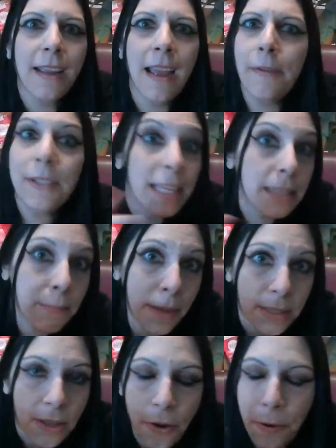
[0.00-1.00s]
I would take the
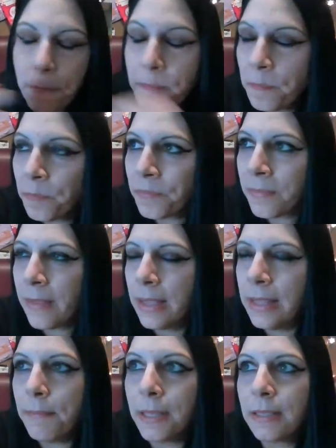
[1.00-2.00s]
bus home
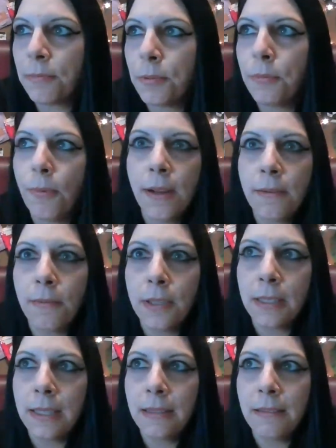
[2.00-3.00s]
and the bus would run
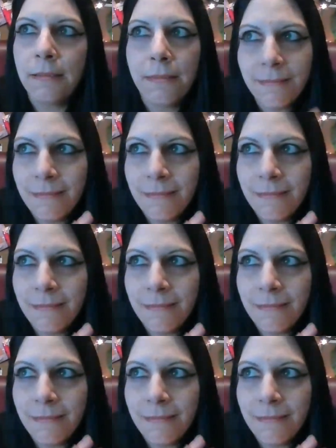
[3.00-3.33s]
really